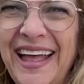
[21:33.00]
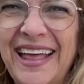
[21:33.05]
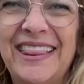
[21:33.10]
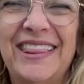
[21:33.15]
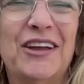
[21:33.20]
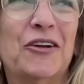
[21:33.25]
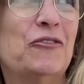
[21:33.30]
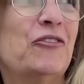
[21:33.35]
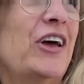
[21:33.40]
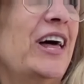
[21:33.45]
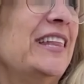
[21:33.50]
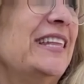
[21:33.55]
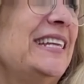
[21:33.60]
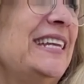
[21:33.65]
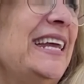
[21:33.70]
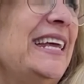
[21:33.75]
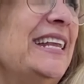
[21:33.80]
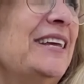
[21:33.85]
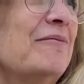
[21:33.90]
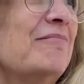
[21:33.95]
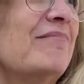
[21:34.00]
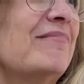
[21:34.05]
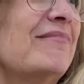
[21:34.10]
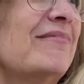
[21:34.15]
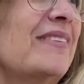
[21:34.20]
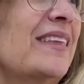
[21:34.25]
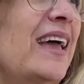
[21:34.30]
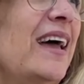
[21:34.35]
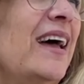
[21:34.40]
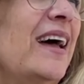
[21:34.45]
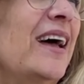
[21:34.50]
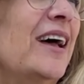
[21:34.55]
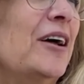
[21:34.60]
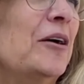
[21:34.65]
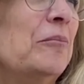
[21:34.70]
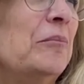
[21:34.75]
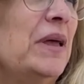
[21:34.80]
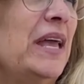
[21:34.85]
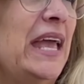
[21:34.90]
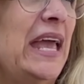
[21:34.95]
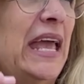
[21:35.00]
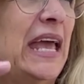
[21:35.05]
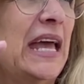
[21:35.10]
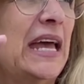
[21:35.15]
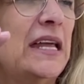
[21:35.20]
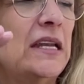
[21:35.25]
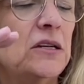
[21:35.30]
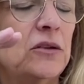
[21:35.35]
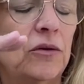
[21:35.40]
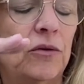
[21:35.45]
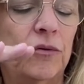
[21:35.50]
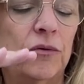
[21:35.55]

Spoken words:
They're validating. And